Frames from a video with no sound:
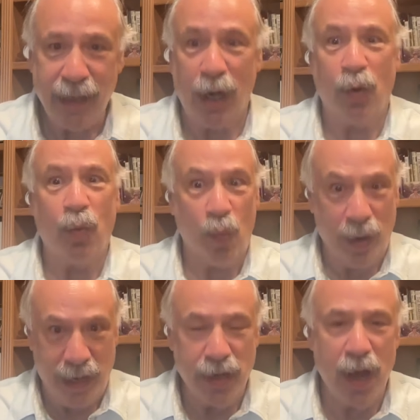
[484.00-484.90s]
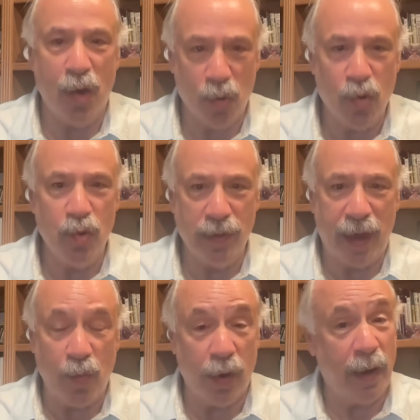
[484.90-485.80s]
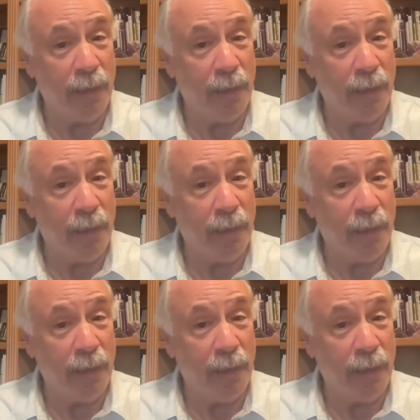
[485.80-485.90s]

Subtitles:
We know who they were.